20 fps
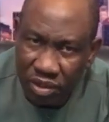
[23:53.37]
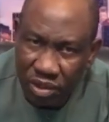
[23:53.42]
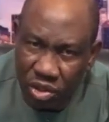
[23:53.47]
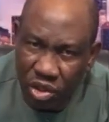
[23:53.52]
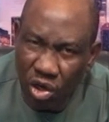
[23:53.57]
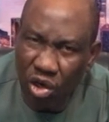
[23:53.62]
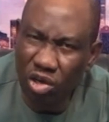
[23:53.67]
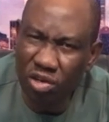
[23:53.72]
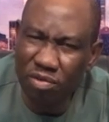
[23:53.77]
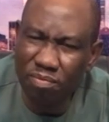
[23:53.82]

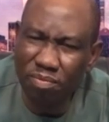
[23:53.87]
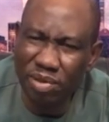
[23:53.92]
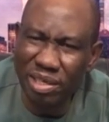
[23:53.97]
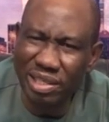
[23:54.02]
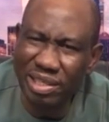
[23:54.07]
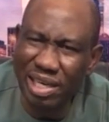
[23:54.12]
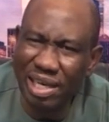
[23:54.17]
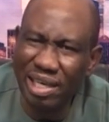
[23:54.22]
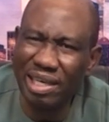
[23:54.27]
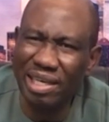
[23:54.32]
Don't be
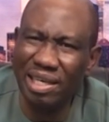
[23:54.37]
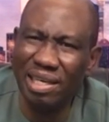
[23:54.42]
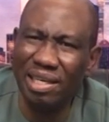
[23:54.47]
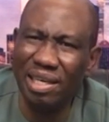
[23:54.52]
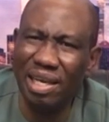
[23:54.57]
taken